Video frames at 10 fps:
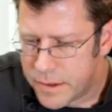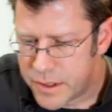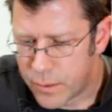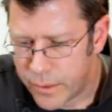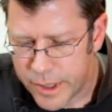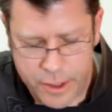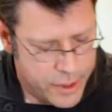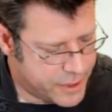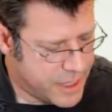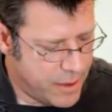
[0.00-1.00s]
It's a really good
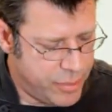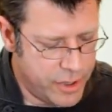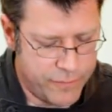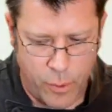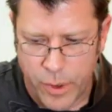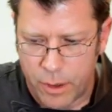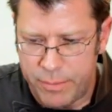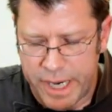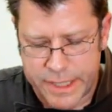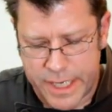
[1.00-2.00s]
example of a
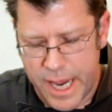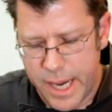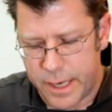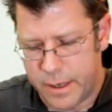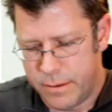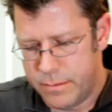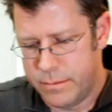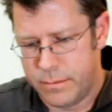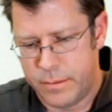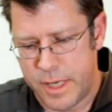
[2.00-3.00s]
well-baked cake.
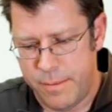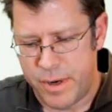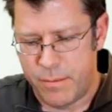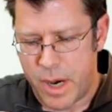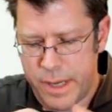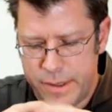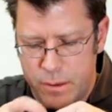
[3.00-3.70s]
Keep in mind that